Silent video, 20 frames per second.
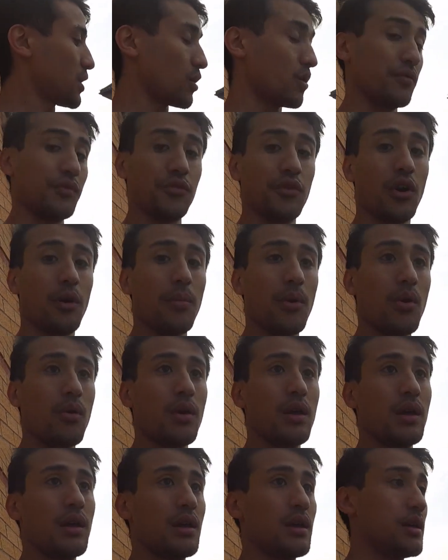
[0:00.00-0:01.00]
rack off the
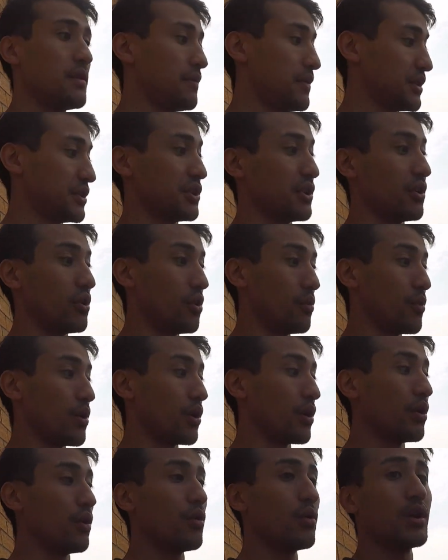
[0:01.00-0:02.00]
turbo, fix that all in
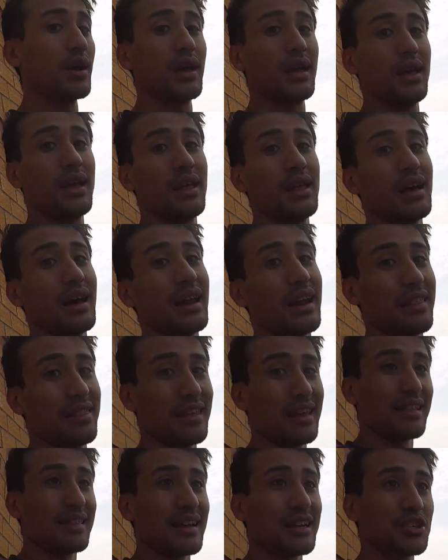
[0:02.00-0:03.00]
one go, and I
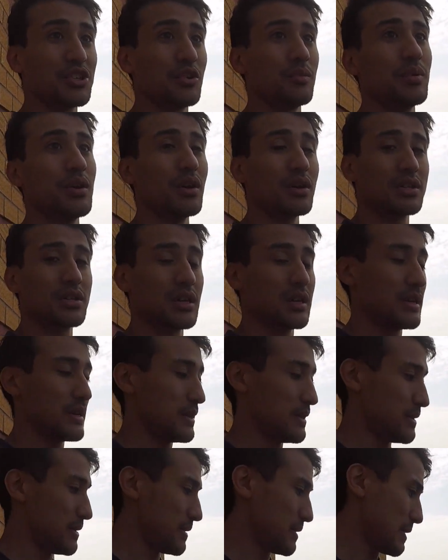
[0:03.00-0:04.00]
think that should be us.
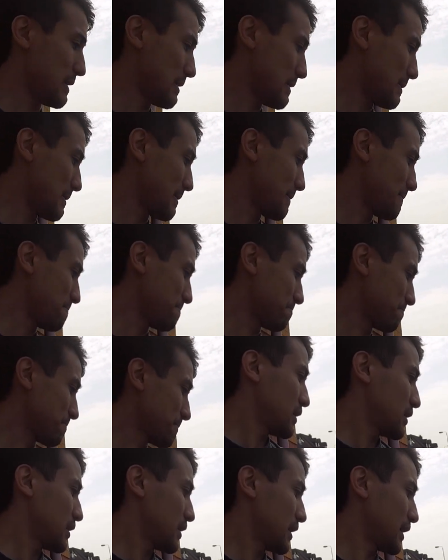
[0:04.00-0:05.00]
Um,
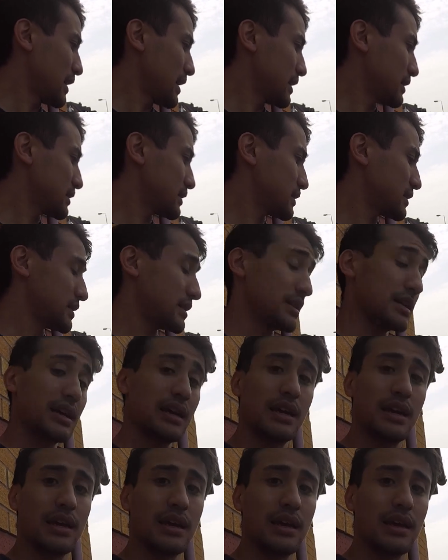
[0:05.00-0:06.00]
I guess
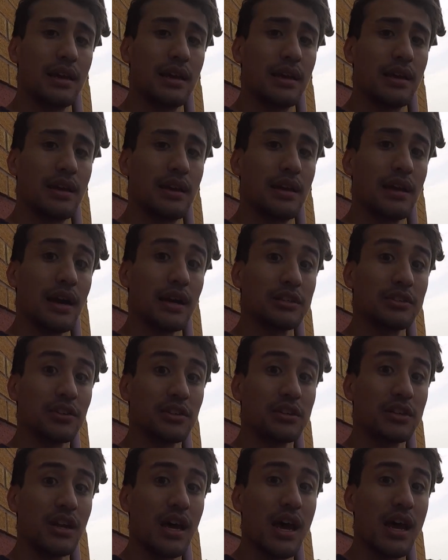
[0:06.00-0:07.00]
that's
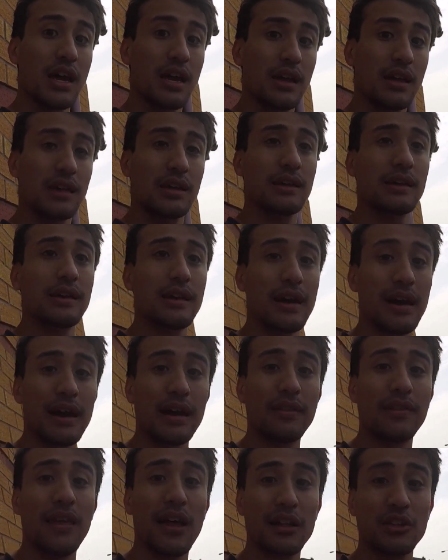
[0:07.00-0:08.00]
us now.
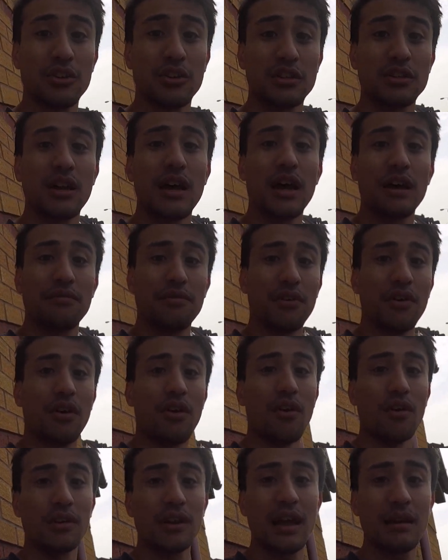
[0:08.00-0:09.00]
And that's us now for a
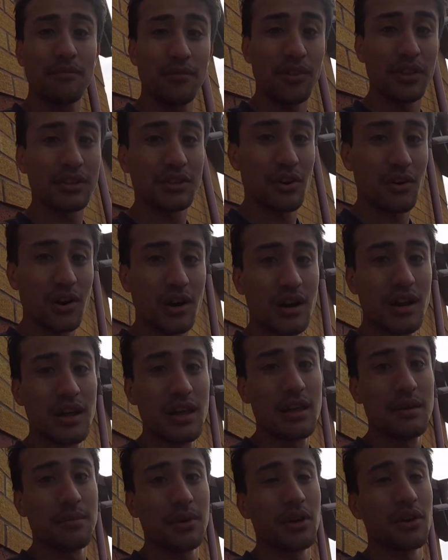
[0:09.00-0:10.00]
long time for this car,
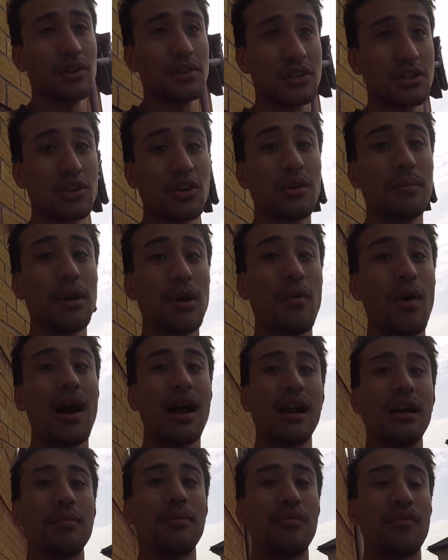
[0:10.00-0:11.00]
because it's going to be a
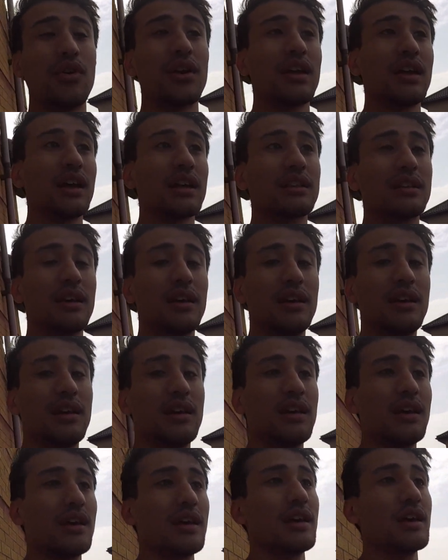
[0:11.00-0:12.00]
while before I can get
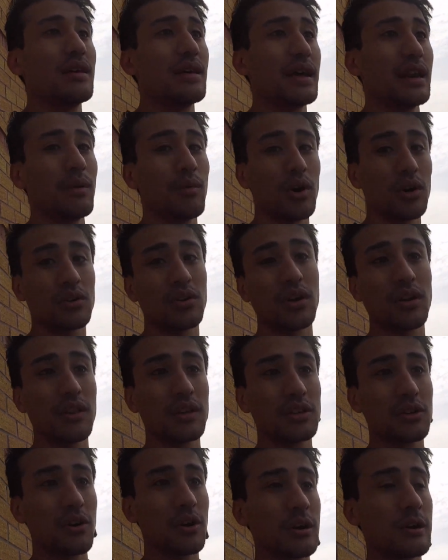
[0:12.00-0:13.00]
uh, any work done on
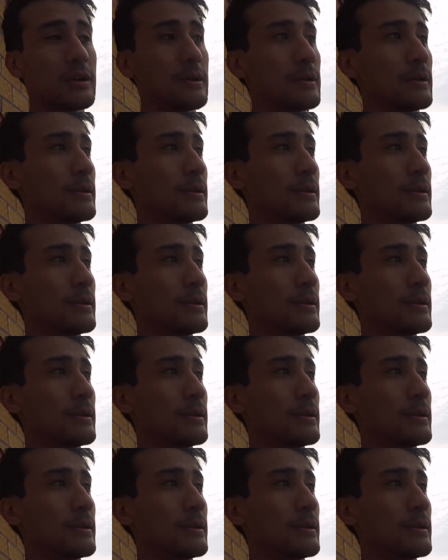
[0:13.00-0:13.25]
this car.